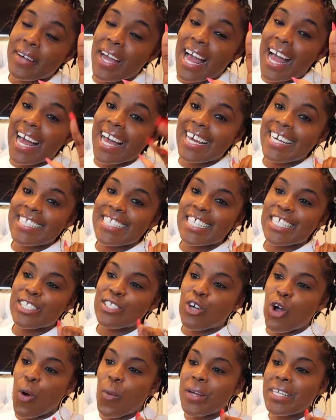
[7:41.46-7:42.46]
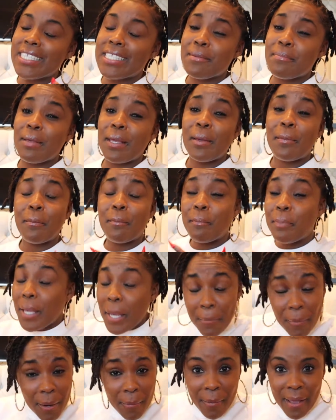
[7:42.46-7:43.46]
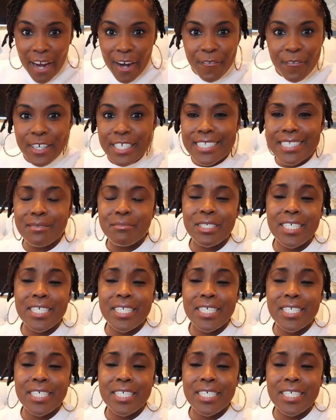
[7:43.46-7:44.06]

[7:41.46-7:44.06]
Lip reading: guys, is going to be prepared for some